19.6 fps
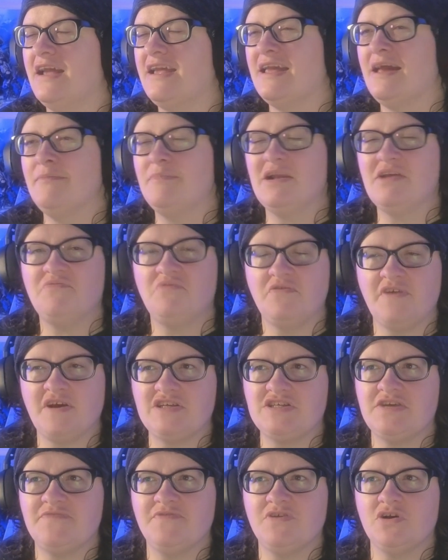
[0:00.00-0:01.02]
I can't believe we've
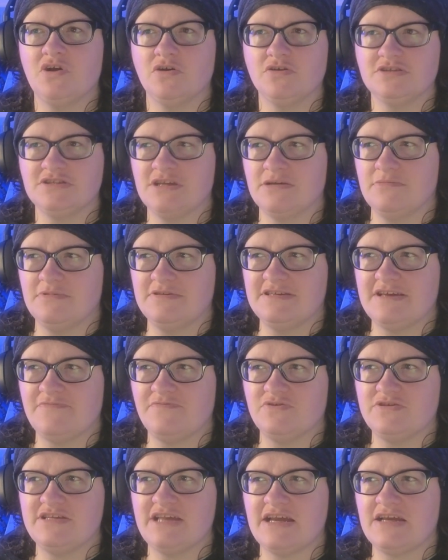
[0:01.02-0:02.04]
actually even got several
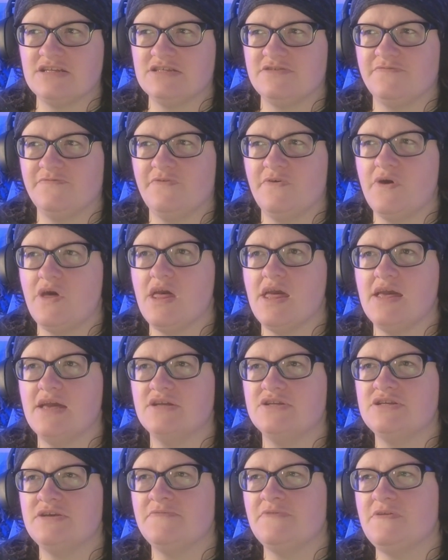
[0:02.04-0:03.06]
seconds of
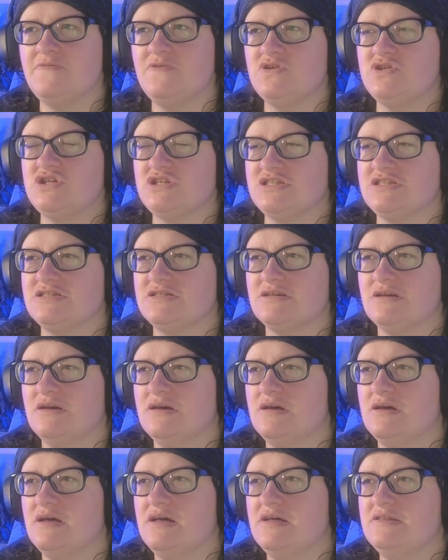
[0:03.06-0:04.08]
footage, even if it's just
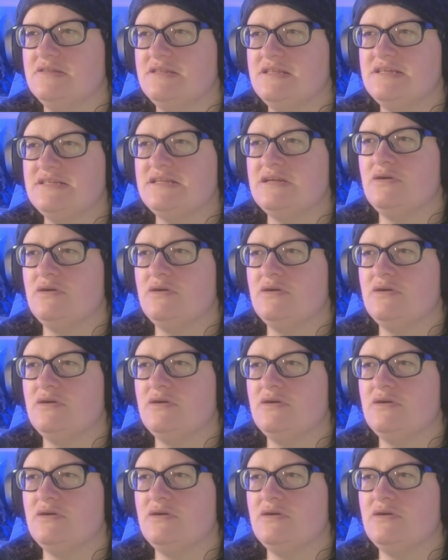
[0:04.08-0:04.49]
these little